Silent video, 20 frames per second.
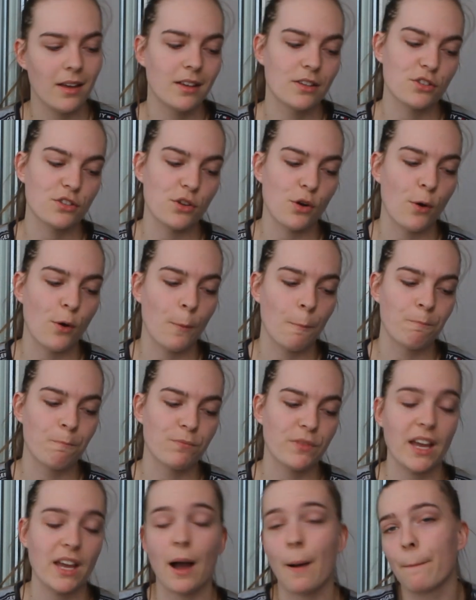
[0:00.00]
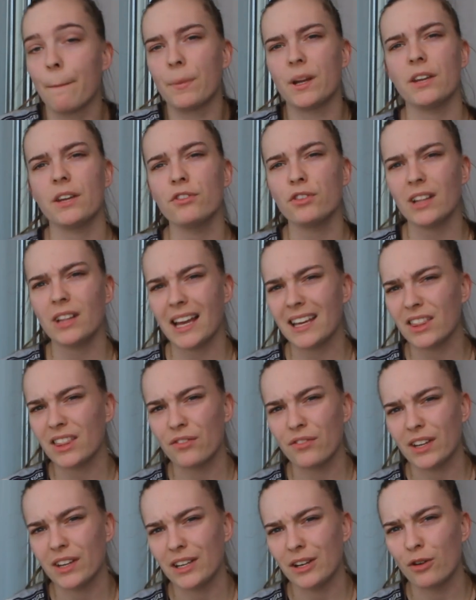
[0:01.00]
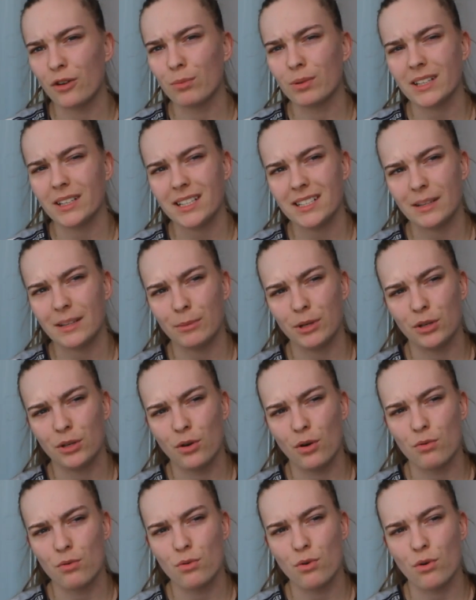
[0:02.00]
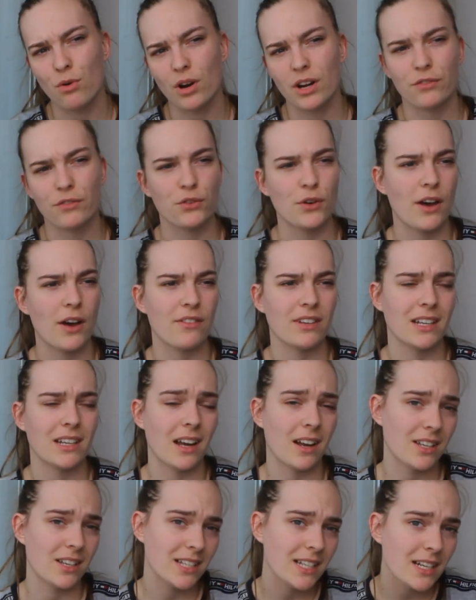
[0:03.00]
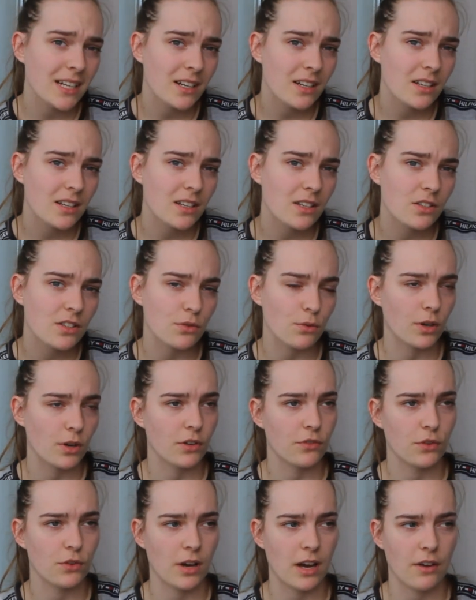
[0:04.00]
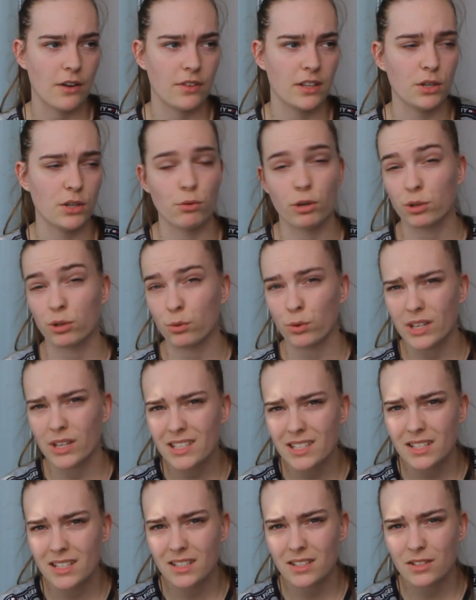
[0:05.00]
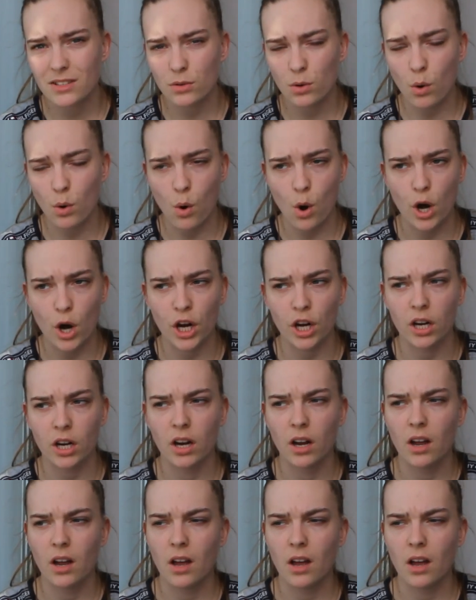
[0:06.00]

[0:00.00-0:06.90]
So yeah, but if you like the video, please let me know, or if you have any ideas, or if you have any requests, or